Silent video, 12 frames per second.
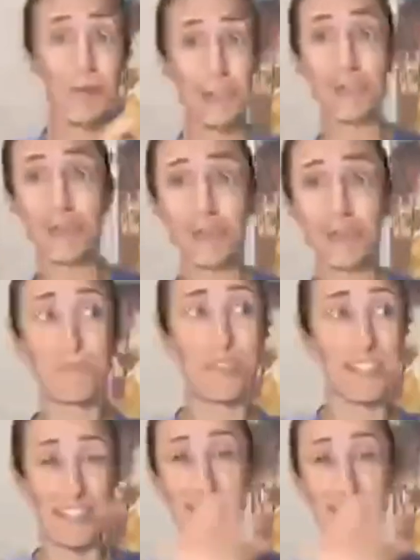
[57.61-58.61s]
being
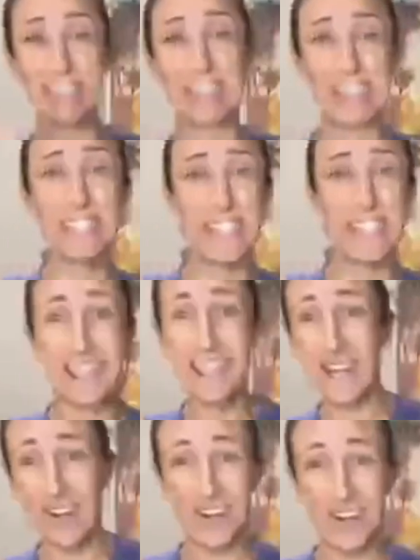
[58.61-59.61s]
existing
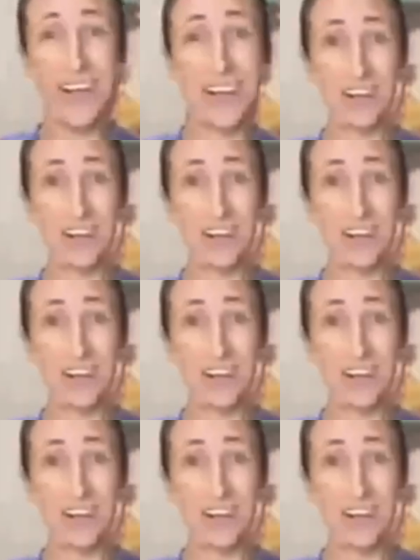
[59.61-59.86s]
here.